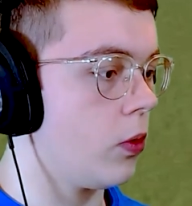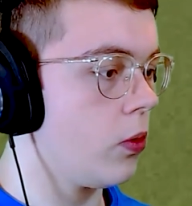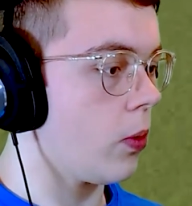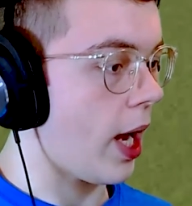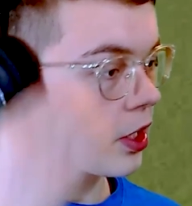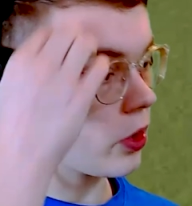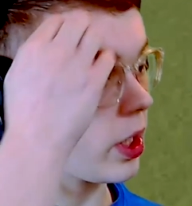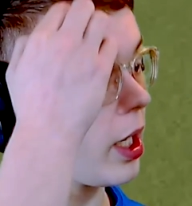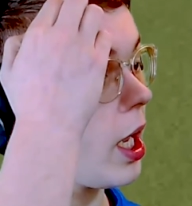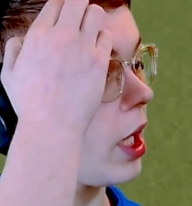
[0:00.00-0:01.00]
Ooh,
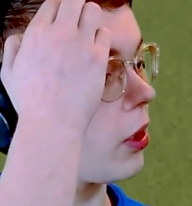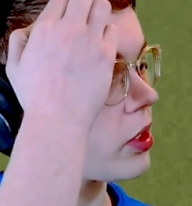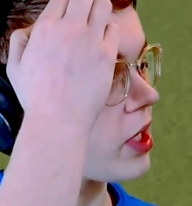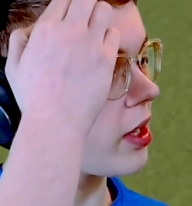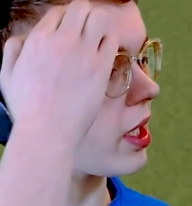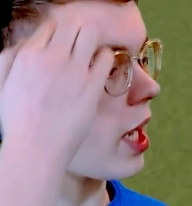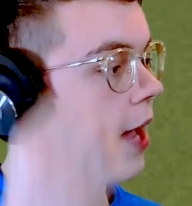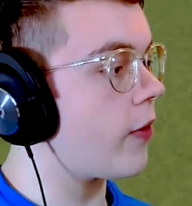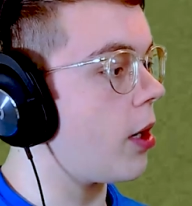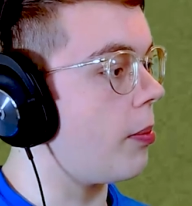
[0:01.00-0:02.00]
actually, it looks like they
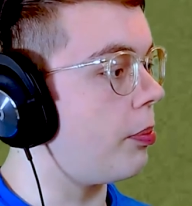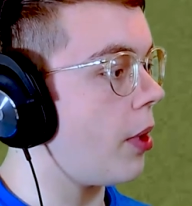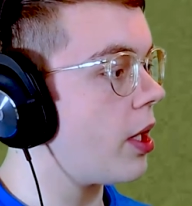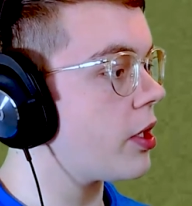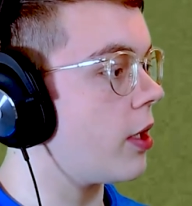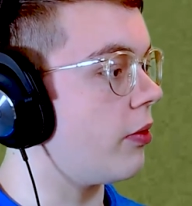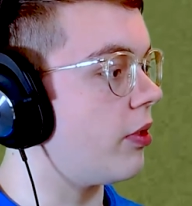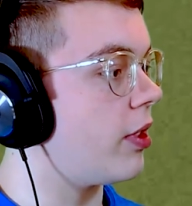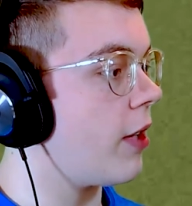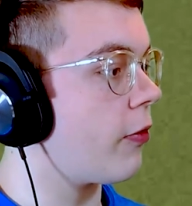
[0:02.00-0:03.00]
have a bunch of
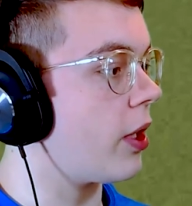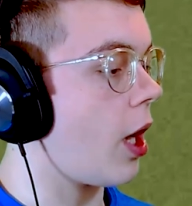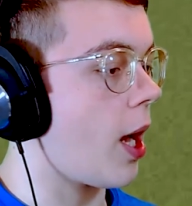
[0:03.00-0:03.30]
different